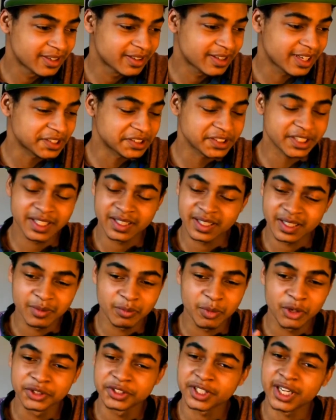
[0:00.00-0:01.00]
That's like the
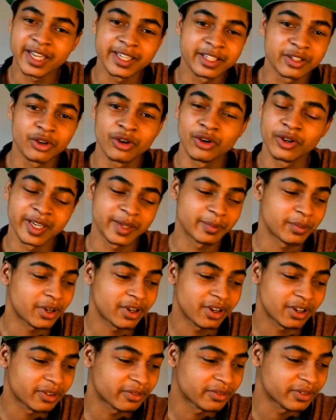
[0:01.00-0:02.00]
most iconic
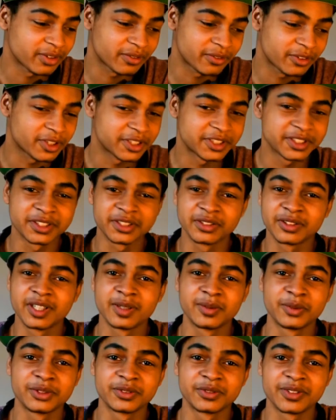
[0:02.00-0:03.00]
part of the first
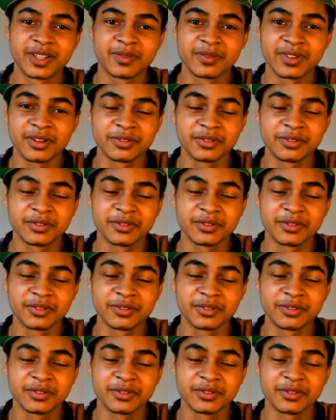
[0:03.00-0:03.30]
Incredibles, fam.